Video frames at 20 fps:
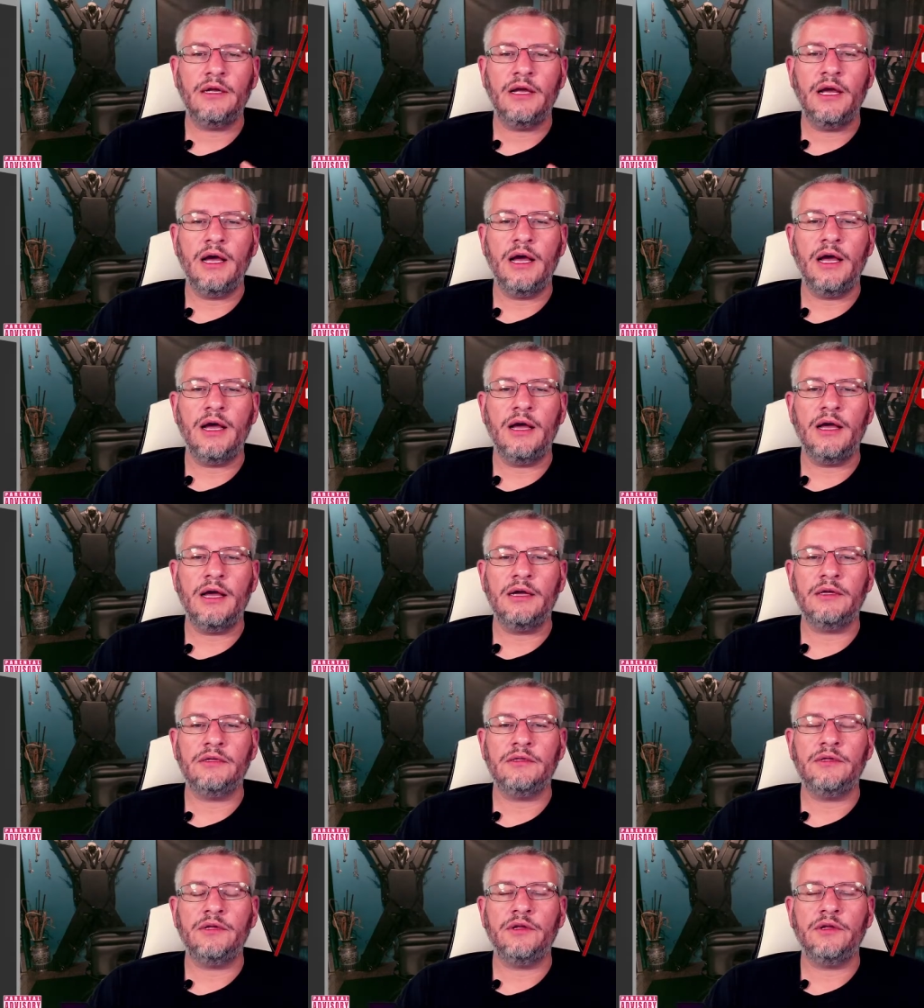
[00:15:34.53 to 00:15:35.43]
uh,
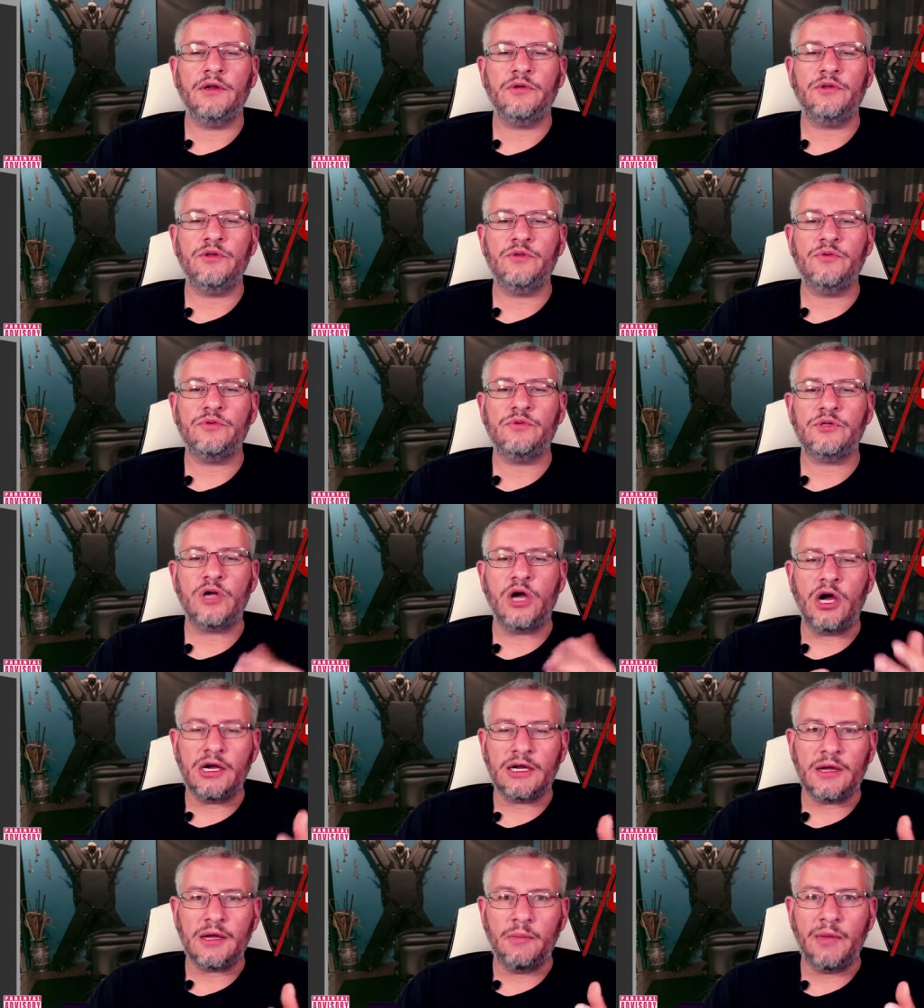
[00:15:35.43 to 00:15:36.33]
you know, you
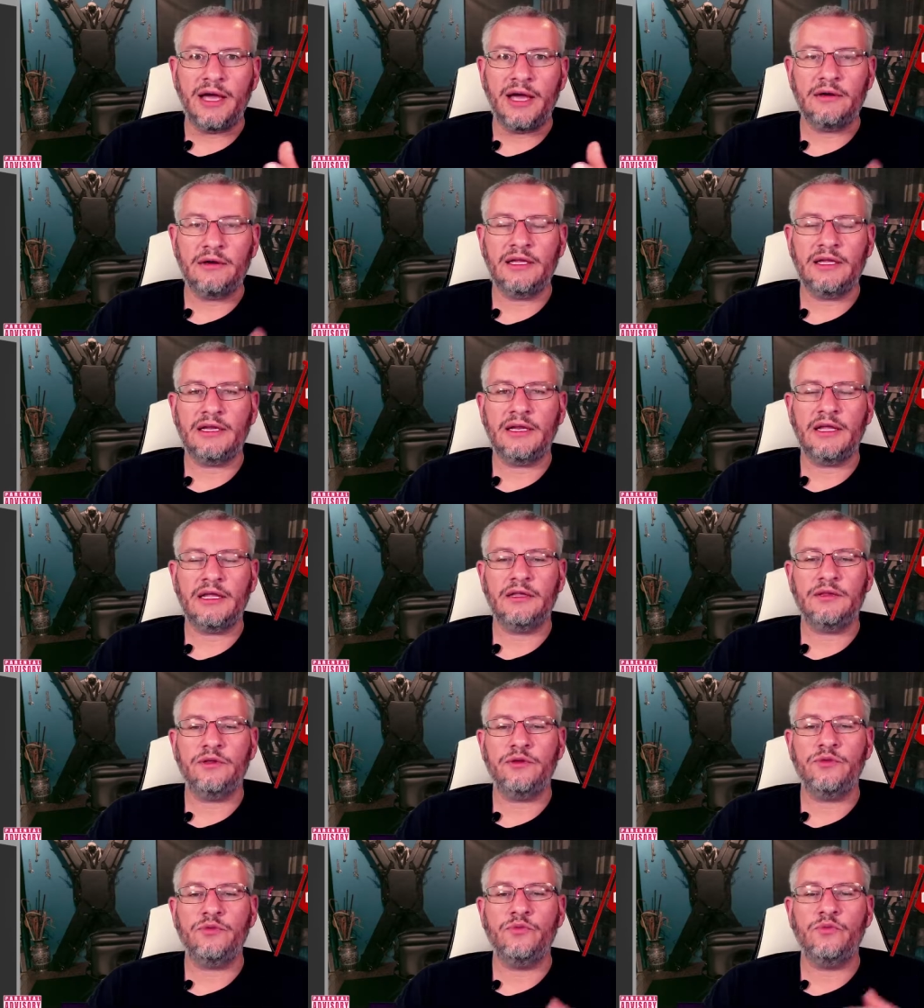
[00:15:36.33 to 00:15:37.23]
talk about it and
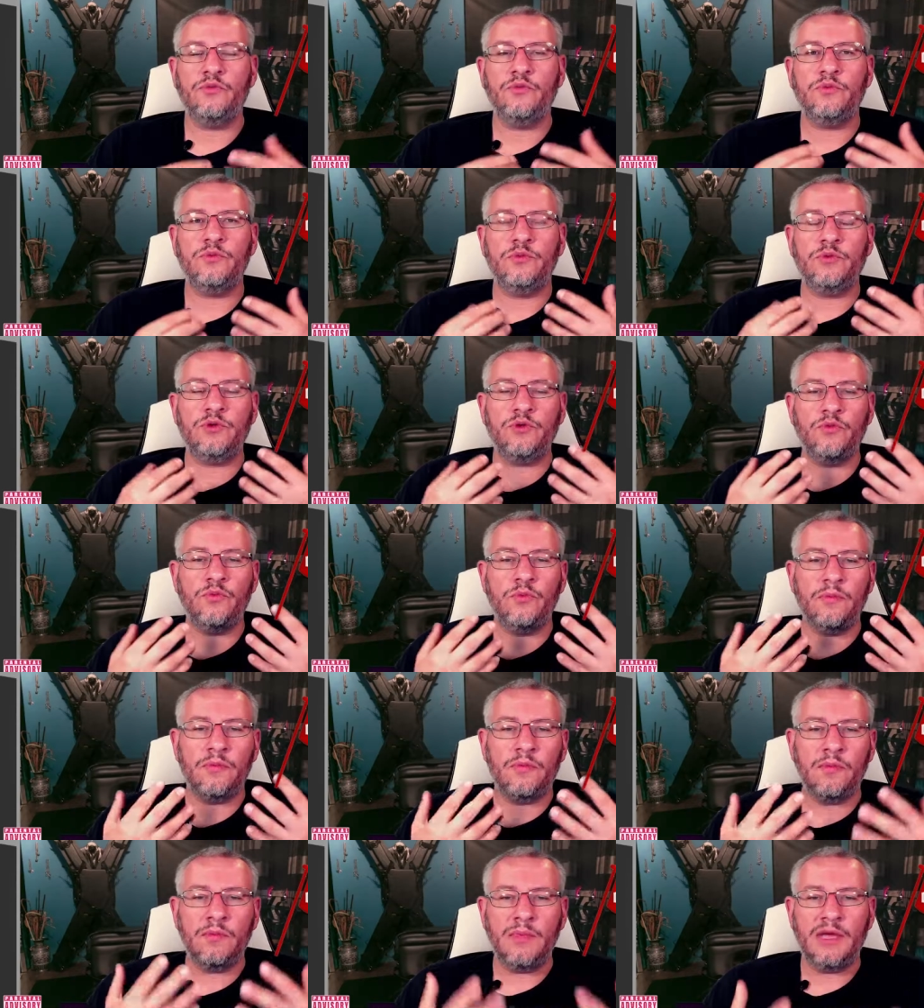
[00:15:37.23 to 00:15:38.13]
you
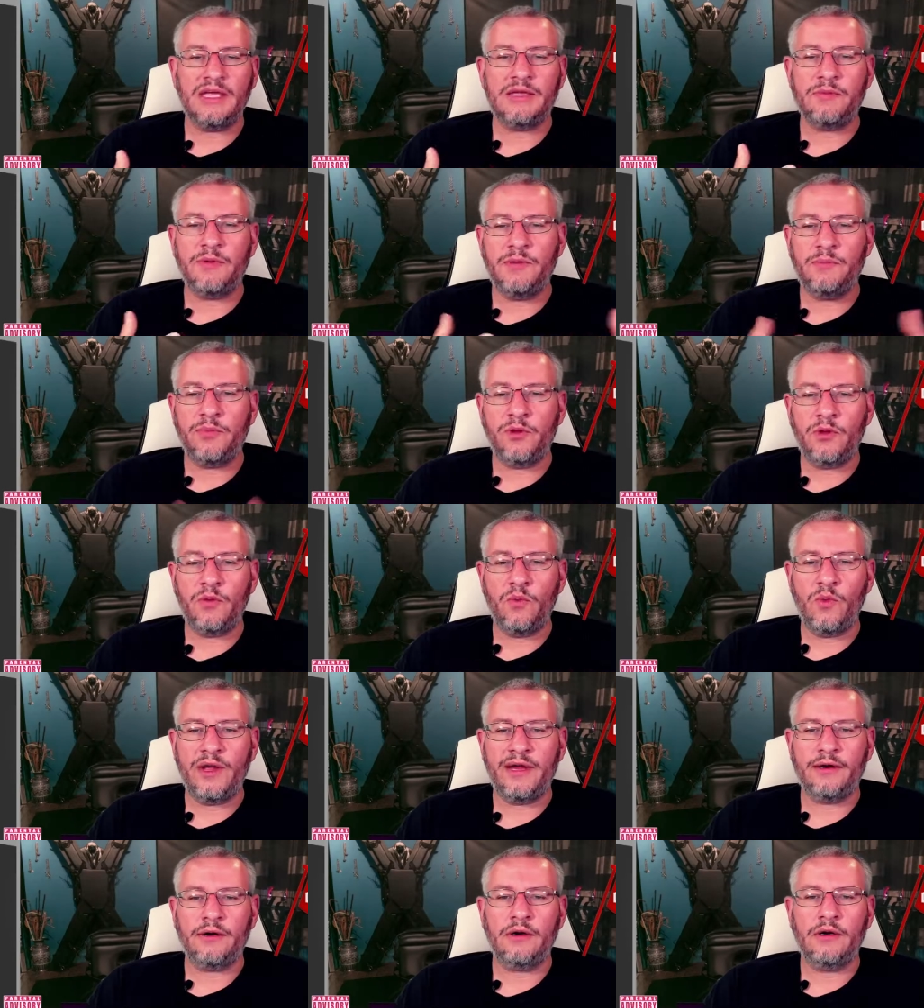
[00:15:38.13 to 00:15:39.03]
you make people
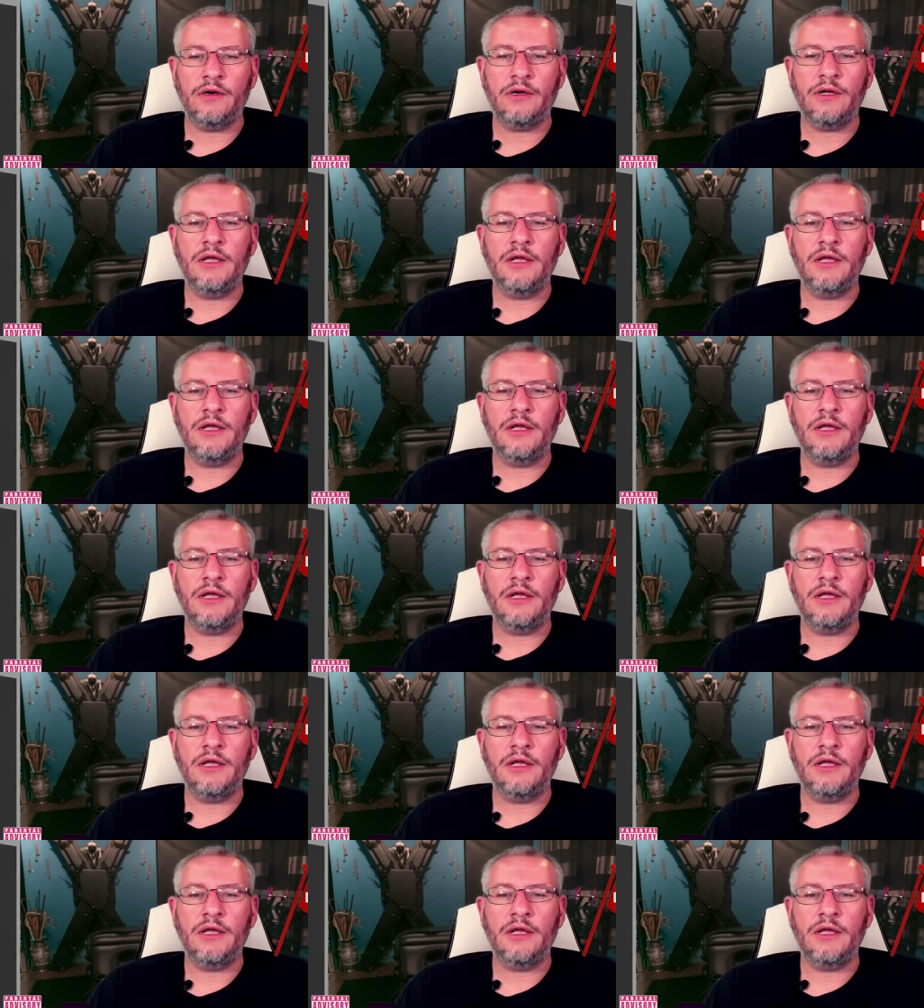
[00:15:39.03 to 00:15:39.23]
aware.